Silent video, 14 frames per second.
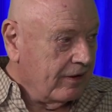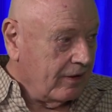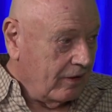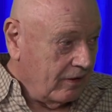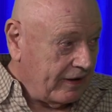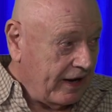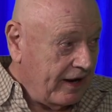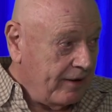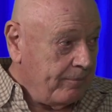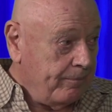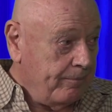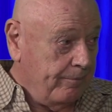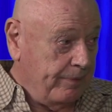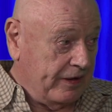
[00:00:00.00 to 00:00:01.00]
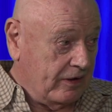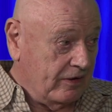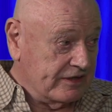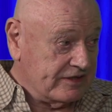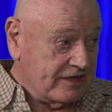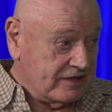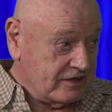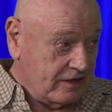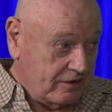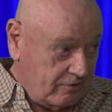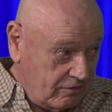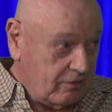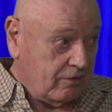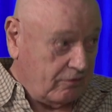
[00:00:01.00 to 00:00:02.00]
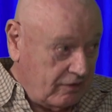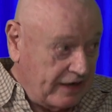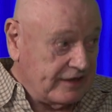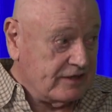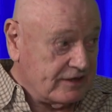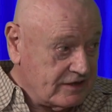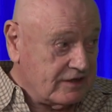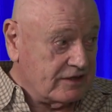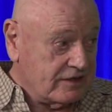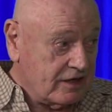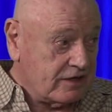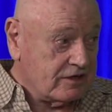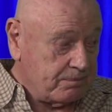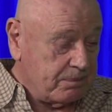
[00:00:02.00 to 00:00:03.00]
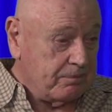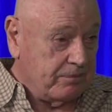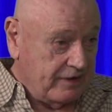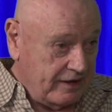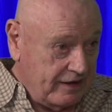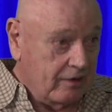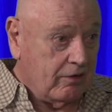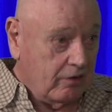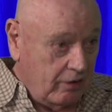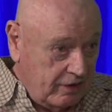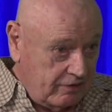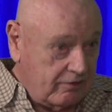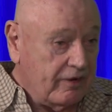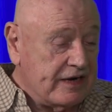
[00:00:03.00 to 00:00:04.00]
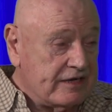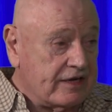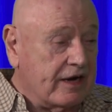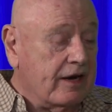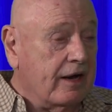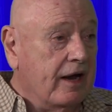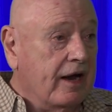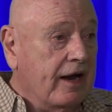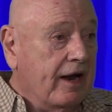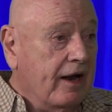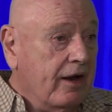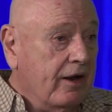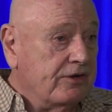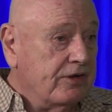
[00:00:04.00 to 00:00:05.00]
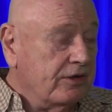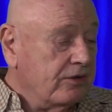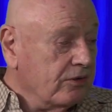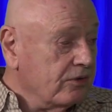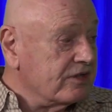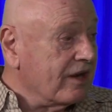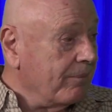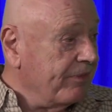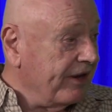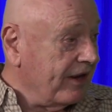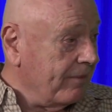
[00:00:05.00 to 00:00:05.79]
okay, because this crisis is increasing, to do something